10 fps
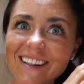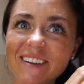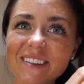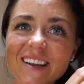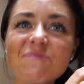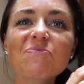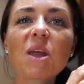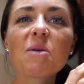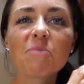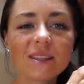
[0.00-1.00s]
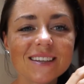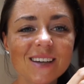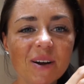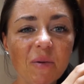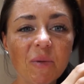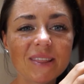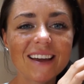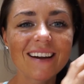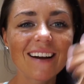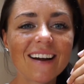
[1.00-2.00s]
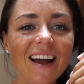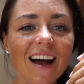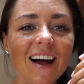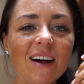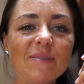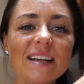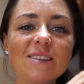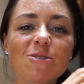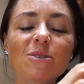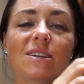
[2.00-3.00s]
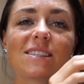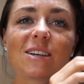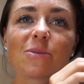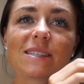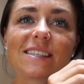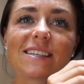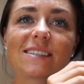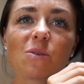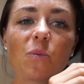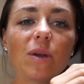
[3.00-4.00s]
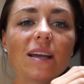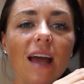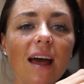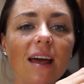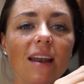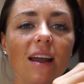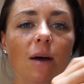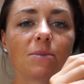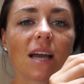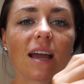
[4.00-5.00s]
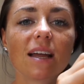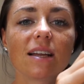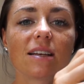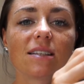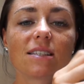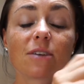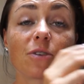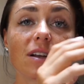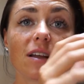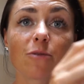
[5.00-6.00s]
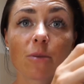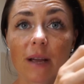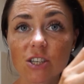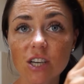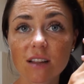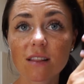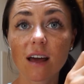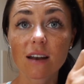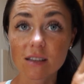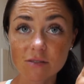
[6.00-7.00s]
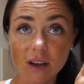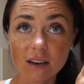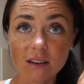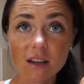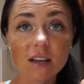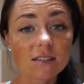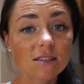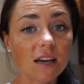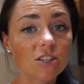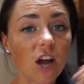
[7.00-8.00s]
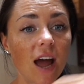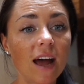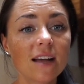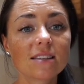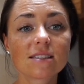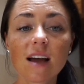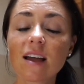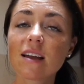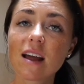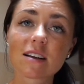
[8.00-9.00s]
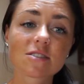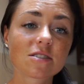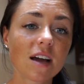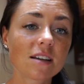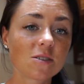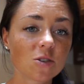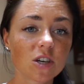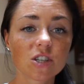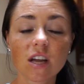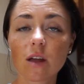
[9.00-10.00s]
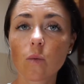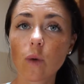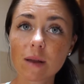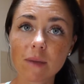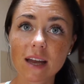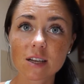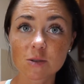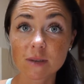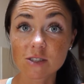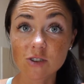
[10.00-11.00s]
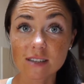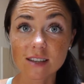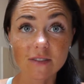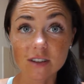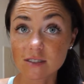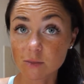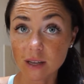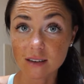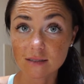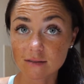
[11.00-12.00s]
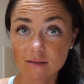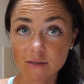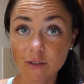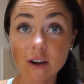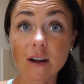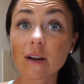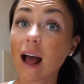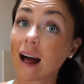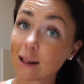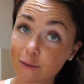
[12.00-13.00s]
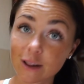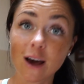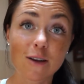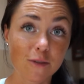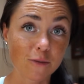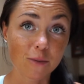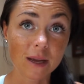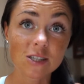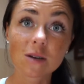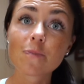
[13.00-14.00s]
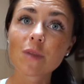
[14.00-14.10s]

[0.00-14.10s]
clearly but these are what they are. Um, and through these sequences, we can obtain different information that is vital, such as diet, exercise, nutrition, weight management, stress levels. We can figure out a hell of a lot of information